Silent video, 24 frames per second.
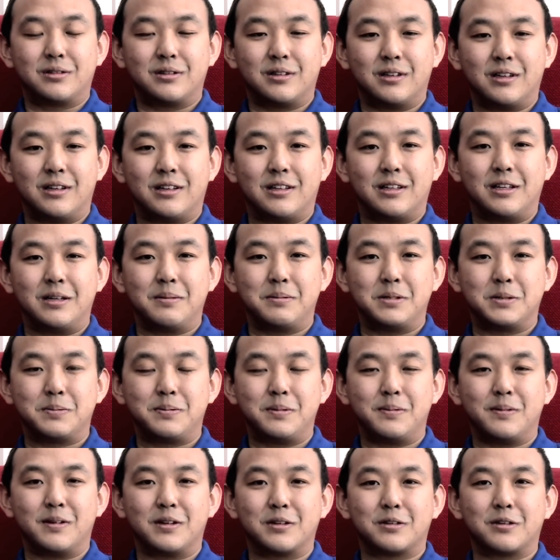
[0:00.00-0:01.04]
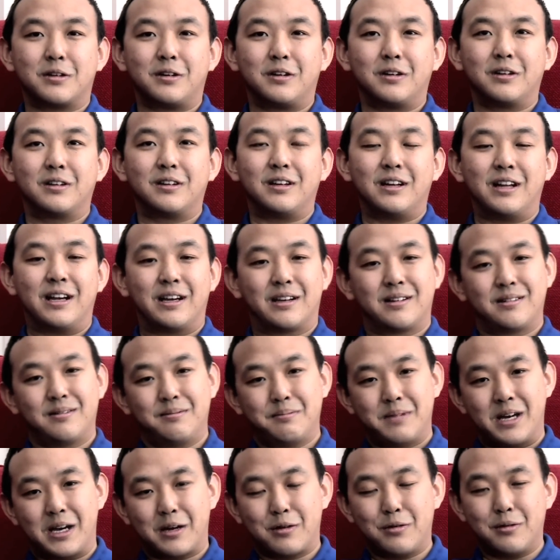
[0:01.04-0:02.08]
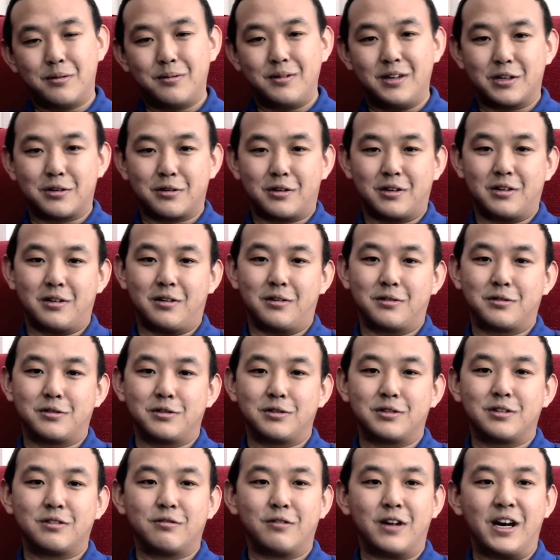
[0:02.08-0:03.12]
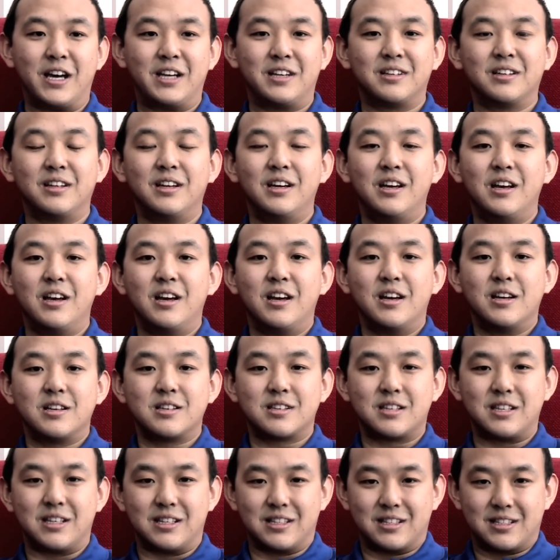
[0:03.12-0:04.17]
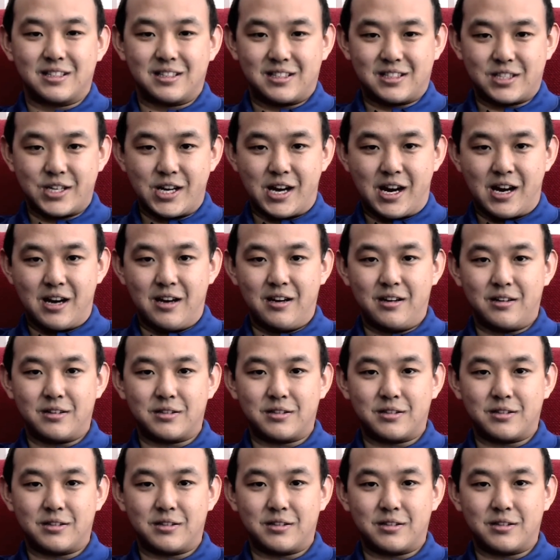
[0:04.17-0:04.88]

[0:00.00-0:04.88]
Nepalese people are taught, like back home, we are taught how to write since child.